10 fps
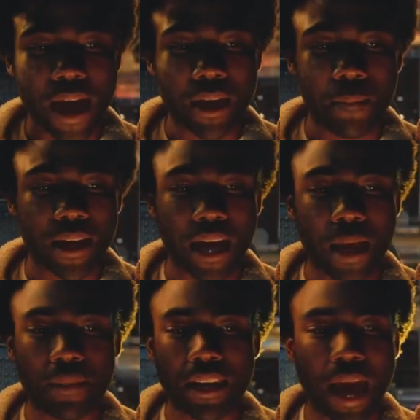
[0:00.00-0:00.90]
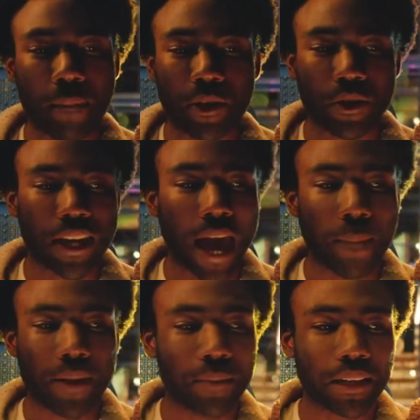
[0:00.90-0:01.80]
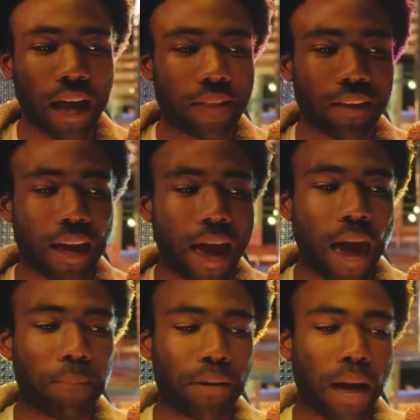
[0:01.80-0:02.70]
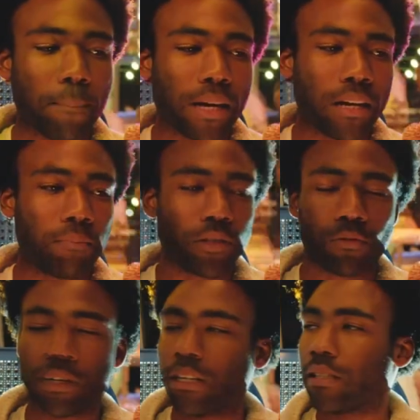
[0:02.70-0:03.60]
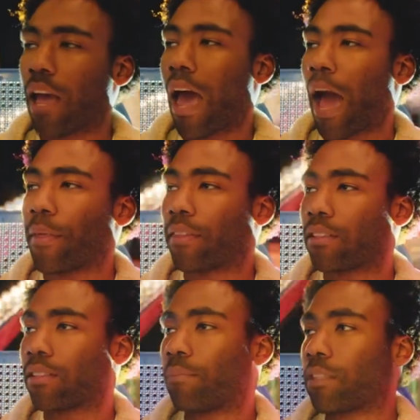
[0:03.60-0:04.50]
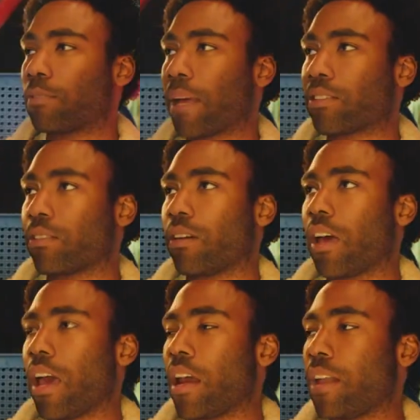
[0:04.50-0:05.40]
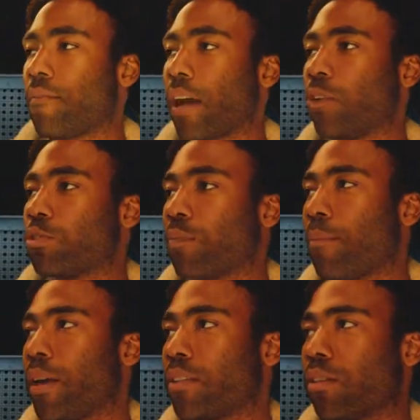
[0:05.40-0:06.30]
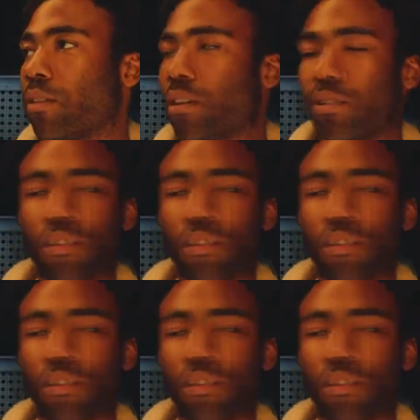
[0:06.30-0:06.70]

the back of my cabin. Labrador yapping, I'm glad that it happened. I mean it, between us, I think there's something special. And if I lose my mental,